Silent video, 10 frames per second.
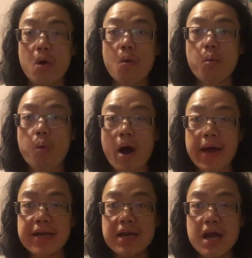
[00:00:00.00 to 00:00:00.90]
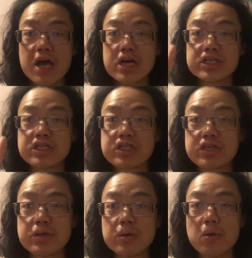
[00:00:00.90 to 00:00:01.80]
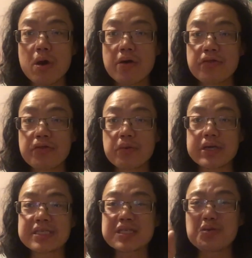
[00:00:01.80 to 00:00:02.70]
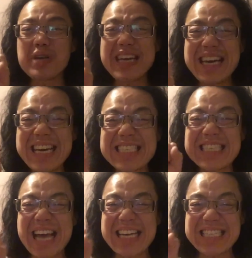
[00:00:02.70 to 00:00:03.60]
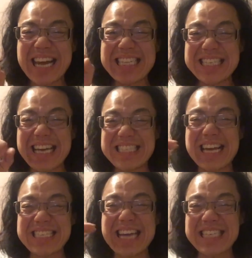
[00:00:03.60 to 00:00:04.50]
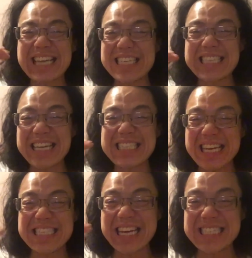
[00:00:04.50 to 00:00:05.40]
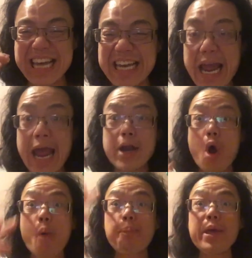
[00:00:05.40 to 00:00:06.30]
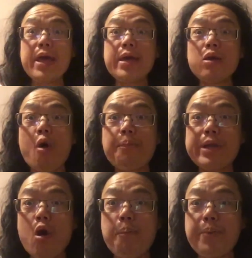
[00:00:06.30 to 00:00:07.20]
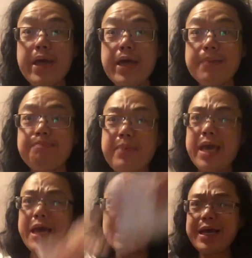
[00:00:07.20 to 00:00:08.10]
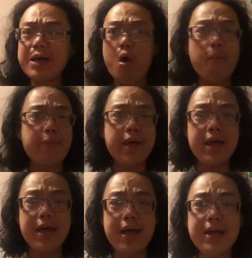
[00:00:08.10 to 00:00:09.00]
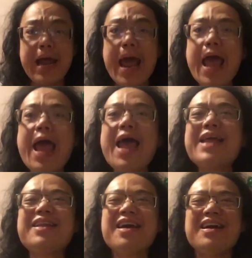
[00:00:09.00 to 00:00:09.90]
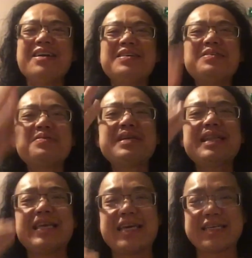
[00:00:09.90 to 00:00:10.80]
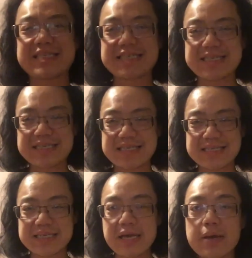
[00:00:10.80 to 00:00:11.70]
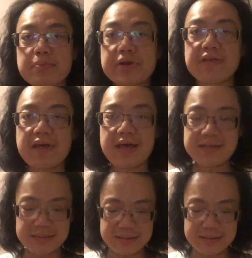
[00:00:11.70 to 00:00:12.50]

1, 2, 3. Squeeze, tight, tight, tight, tight, tight, tight, tight, tight, tight, tight, and open, open, open, big, open, and release. Breathe in